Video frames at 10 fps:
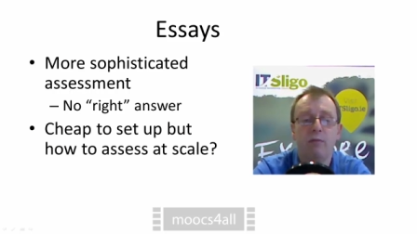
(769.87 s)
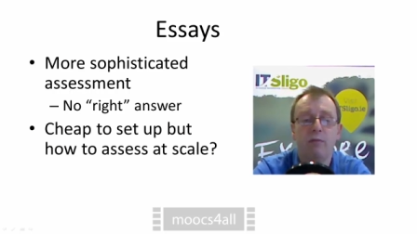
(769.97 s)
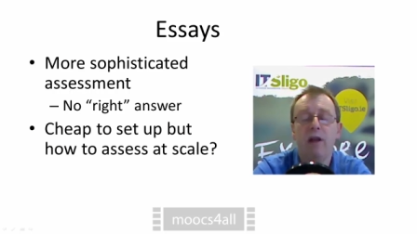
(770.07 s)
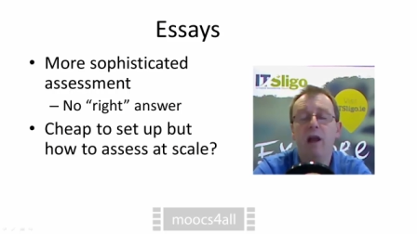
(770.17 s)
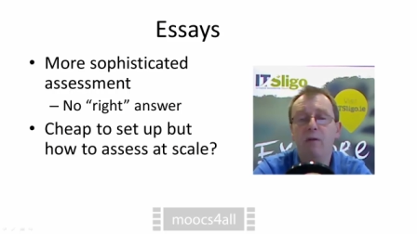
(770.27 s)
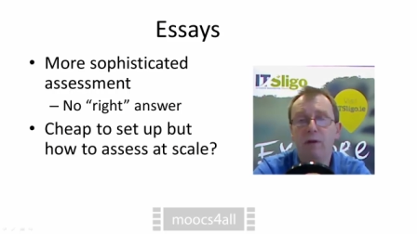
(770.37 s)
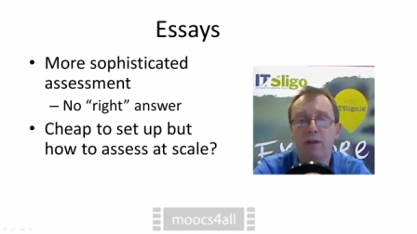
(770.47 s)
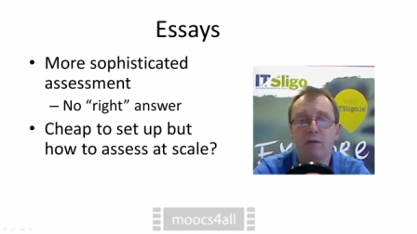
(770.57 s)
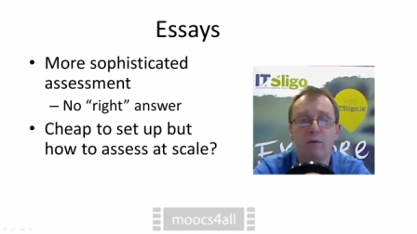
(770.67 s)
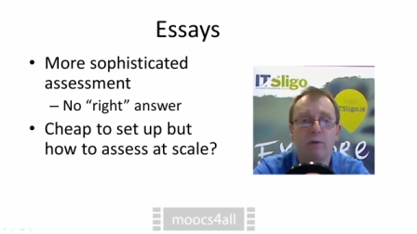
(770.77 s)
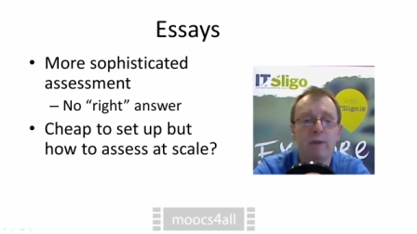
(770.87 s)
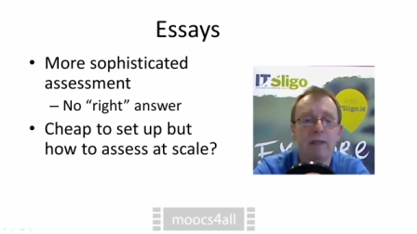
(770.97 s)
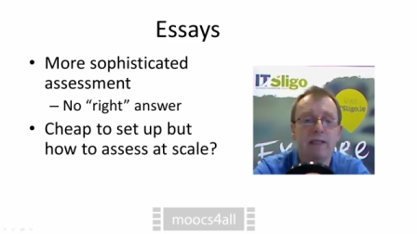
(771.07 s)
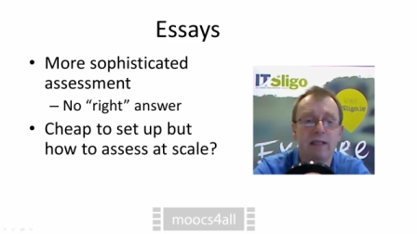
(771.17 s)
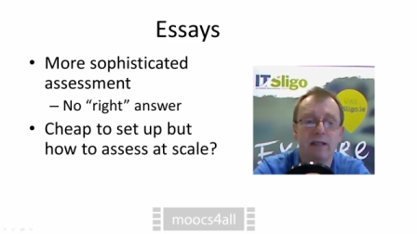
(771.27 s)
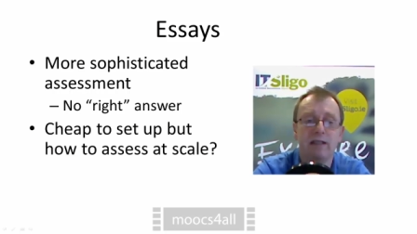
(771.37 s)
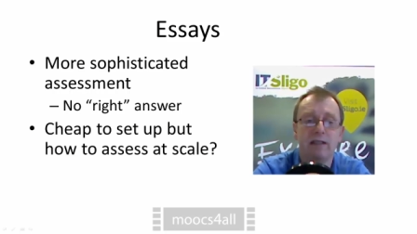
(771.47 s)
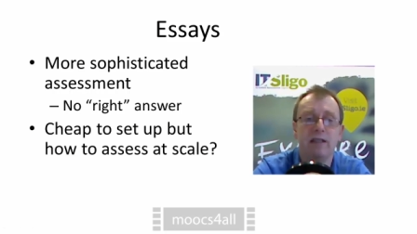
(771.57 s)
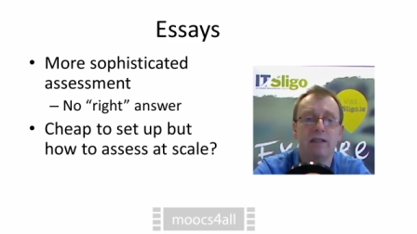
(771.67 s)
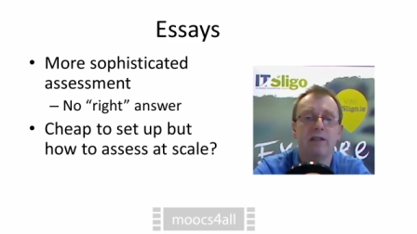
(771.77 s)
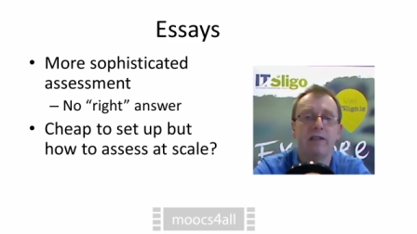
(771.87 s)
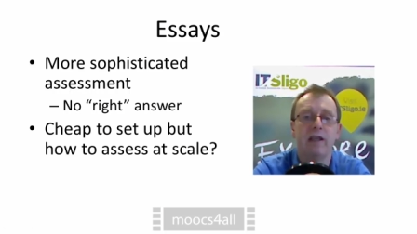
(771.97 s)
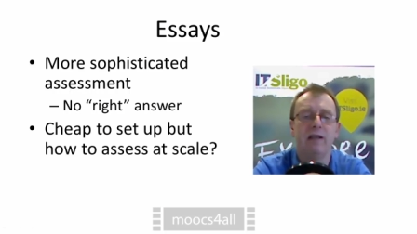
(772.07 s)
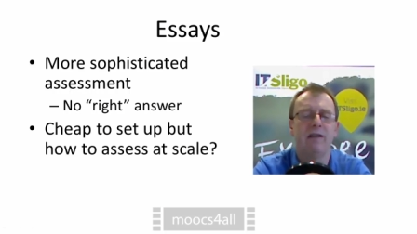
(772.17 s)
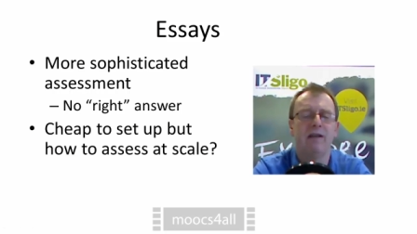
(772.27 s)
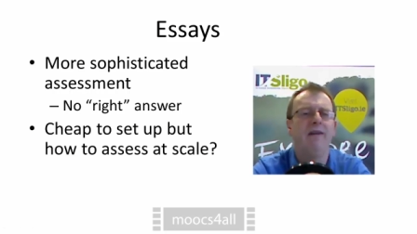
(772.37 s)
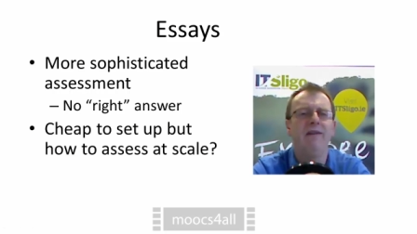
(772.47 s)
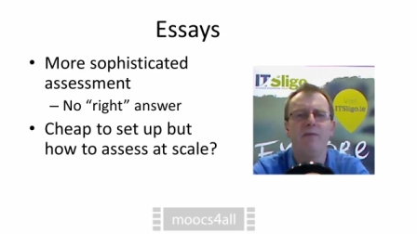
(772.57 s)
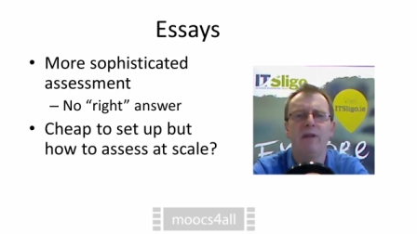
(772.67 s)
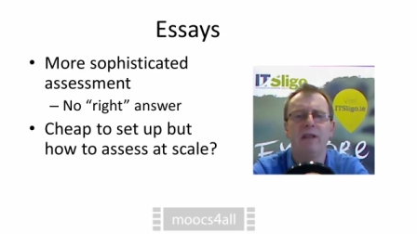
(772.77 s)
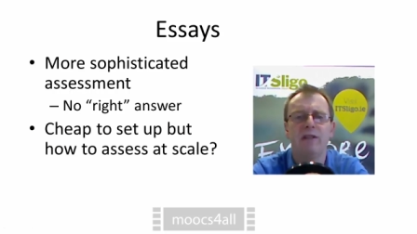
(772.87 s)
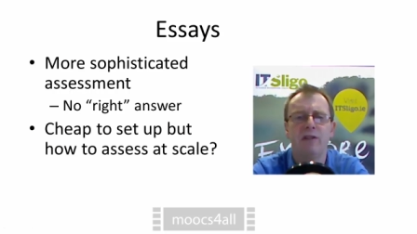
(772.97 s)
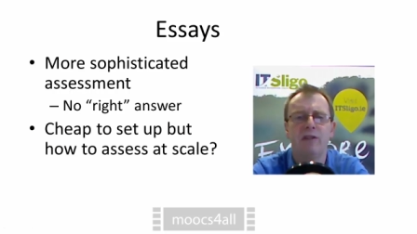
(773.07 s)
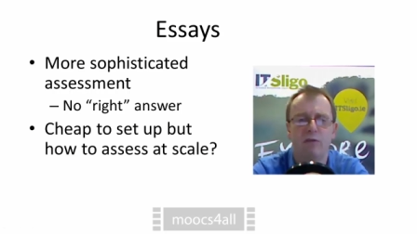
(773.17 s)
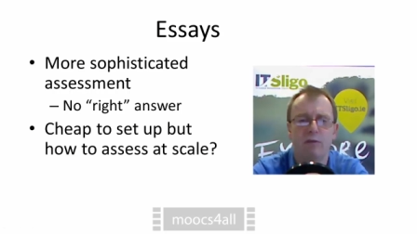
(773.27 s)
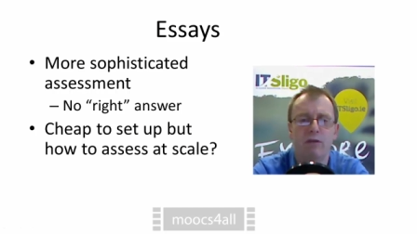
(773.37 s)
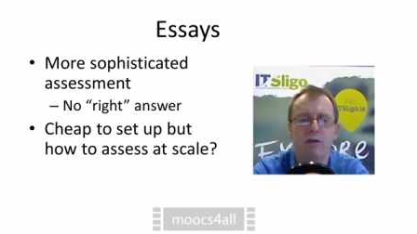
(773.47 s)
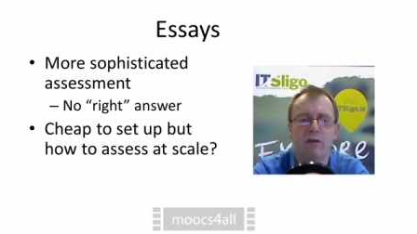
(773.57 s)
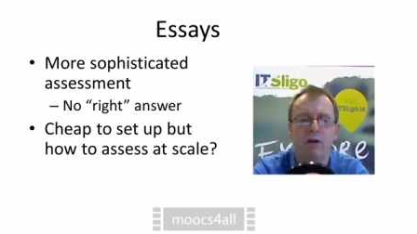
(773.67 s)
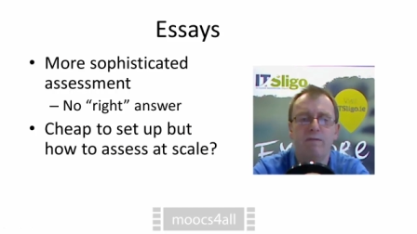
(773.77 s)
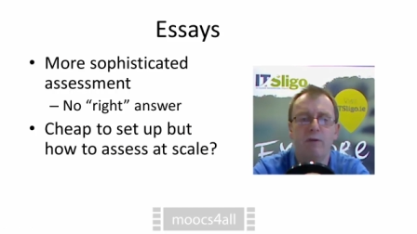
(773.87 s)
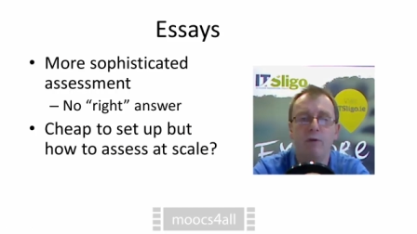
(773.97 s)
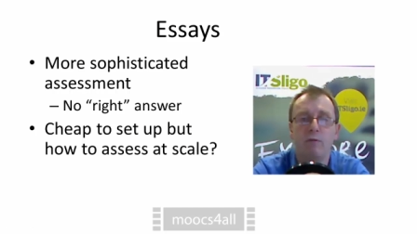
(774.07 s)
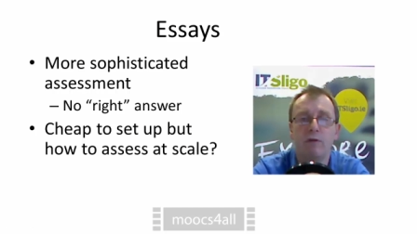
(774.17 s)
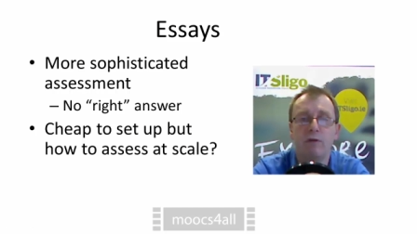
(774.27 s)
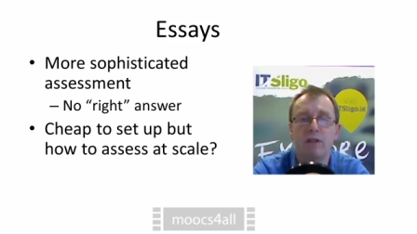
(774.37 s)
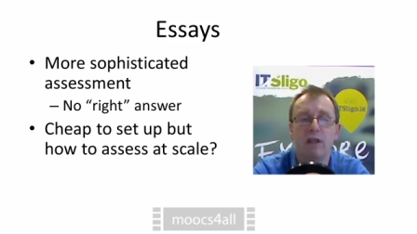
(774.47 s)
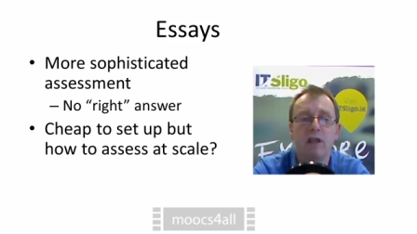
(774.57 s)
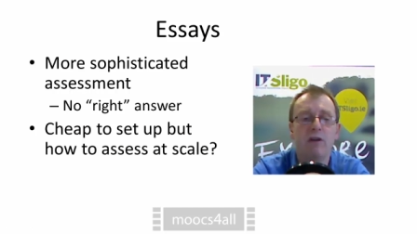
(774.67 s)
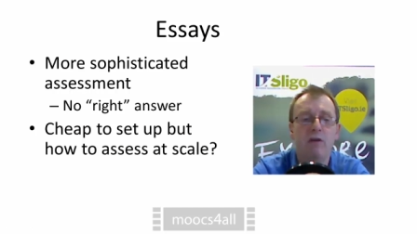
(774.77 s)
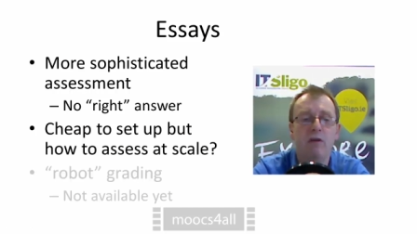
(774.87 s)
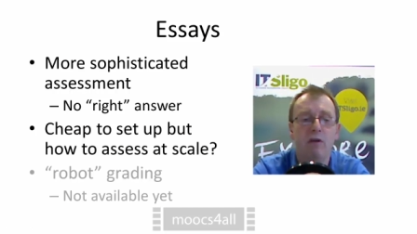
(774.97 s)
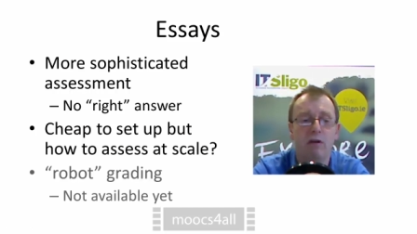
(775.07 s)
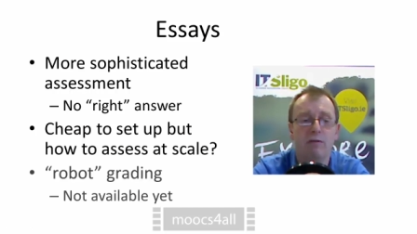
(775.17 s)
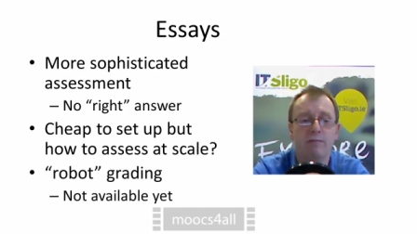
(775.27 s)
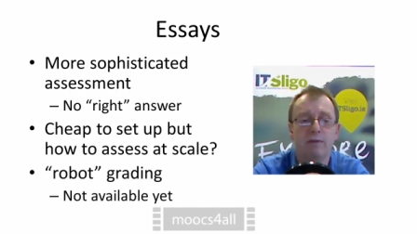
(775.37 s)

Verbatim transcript: but how are you going to assess these at scale? Are they really suitable for MOOCs at all?